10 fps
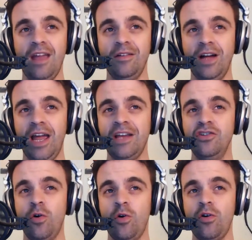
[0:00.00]

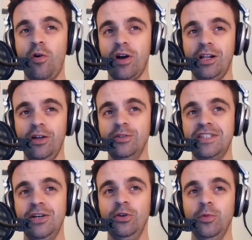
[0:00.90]
ignore or close
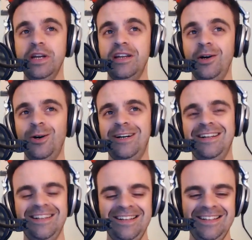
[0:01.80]
the old window,
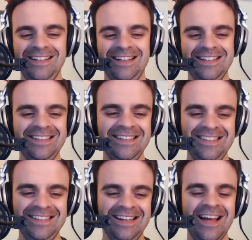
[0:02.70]

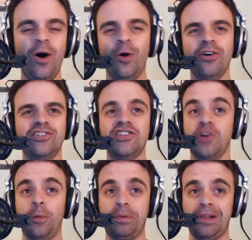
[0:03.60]
or just
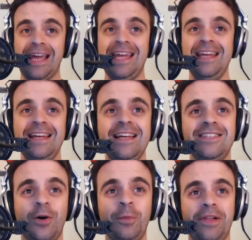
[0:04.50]
don't play
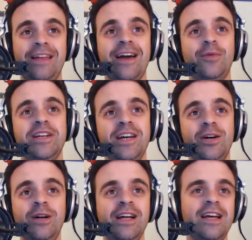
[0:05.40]
that
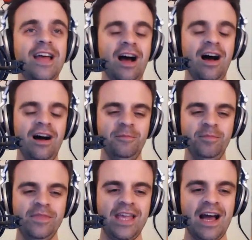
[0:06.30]
window.
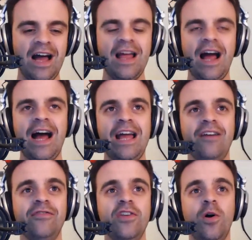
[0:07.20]
Yeah, I
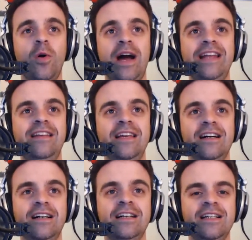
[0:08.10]
have no
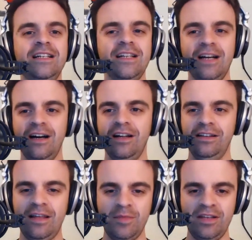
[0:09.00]
idea.
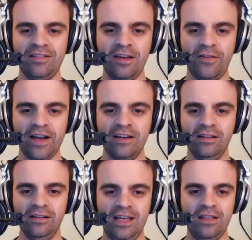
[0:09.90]
Let me see if I can
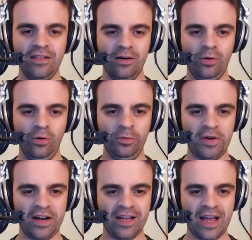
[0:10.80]
delete the old
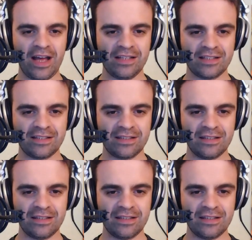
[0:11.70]
podcasts,